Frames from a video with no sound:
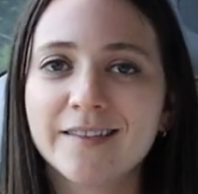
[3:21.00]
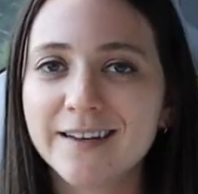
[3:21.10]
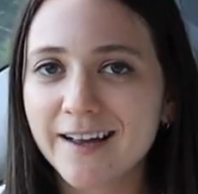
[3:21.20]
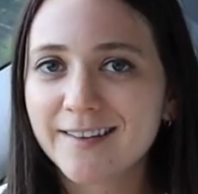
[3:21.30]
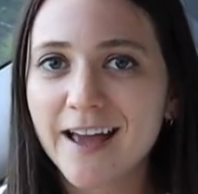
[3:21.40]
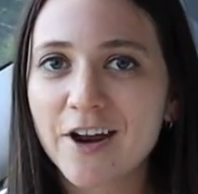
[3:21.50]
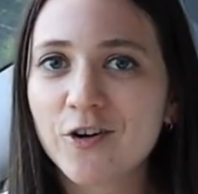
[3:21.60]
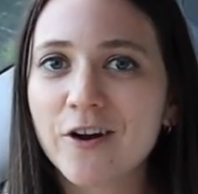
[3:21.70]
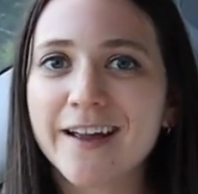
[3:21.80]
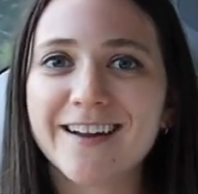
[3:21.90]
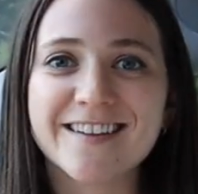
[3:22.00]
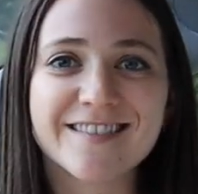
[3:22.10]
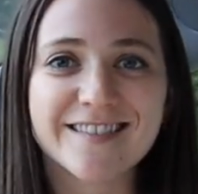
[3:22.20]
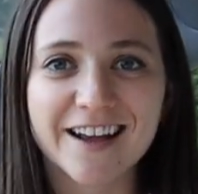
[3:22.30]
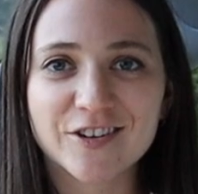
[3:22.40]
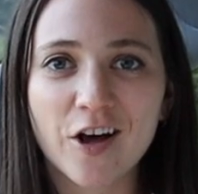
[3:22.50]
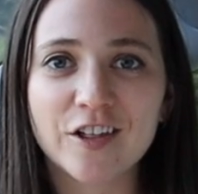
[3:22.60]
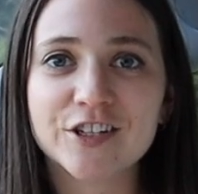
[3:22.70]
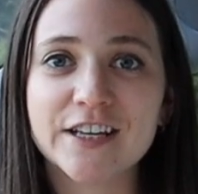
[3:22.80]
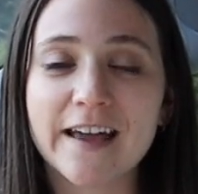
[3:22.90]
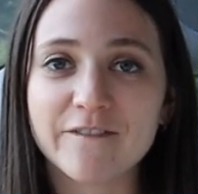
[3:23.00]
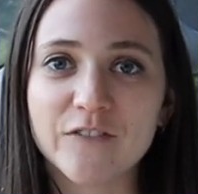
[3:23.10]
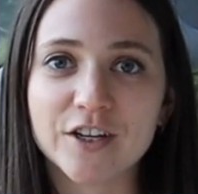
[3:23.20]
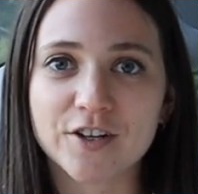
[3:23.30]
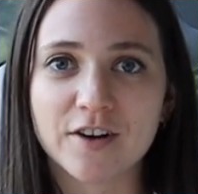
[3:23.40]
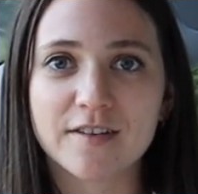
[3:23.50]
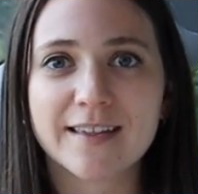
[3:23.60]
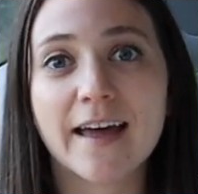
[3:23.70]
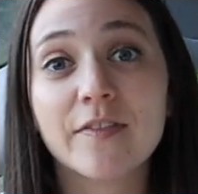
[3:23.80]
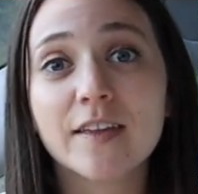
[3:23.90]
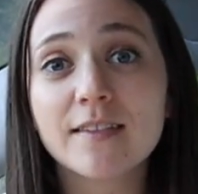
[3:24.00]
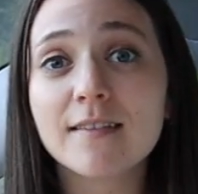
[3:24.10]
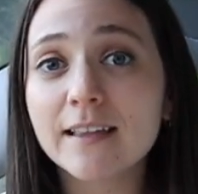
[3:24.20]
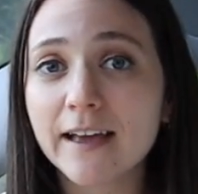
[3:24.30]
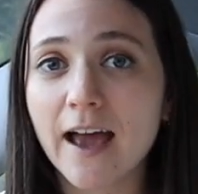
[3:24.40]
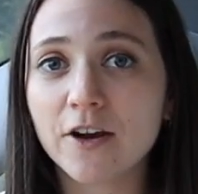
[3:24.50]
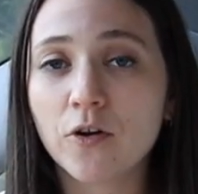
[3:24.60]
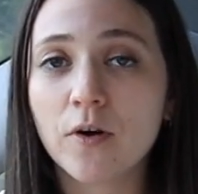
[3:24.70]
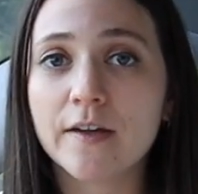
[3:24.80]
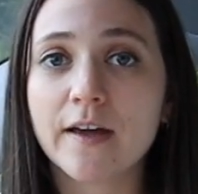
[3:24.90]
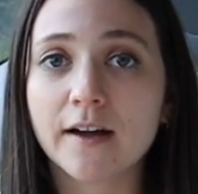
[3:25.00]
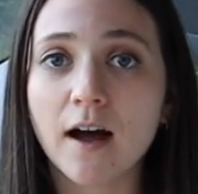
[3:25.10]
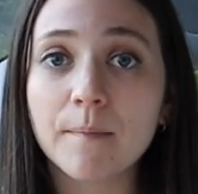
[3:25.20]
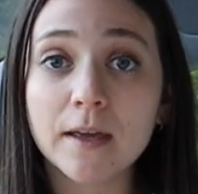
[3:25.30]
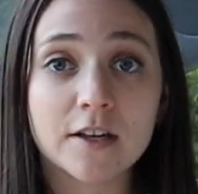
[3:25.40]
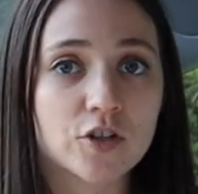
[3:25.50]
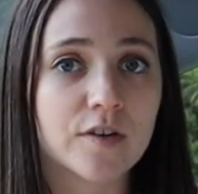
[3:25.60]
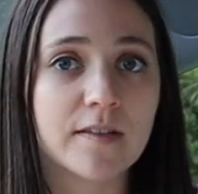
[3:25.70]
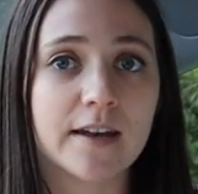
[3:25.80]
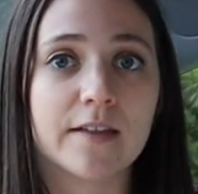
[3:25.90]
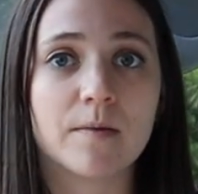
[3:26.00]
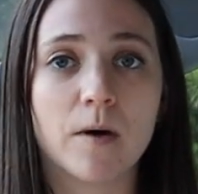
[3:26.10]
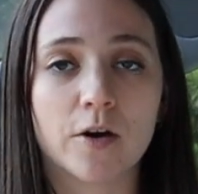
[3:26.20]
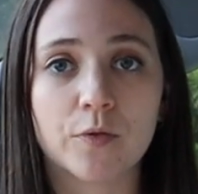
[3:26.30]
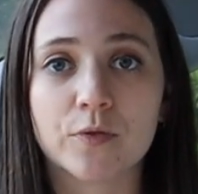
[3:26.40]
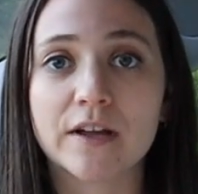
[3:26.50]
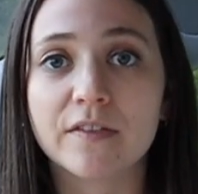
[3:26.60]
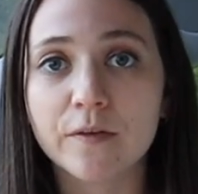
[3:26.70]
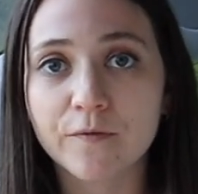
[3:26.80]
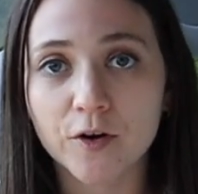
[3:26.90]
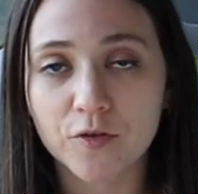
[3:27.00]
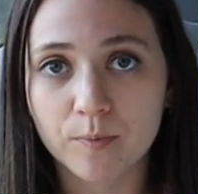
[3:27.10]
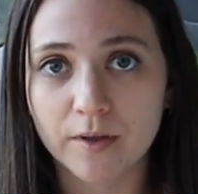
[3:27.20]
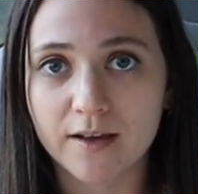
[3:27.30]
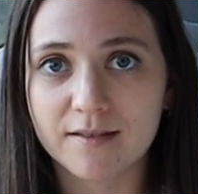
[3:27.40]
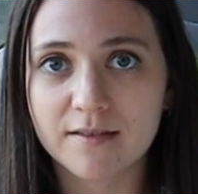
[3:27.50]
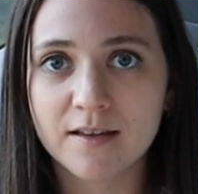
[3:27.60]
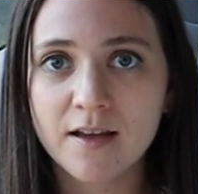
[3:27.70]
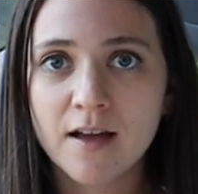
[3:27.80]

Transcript: The next category is technology and features, and this is the category that got me interested in the Model 3 in the first place.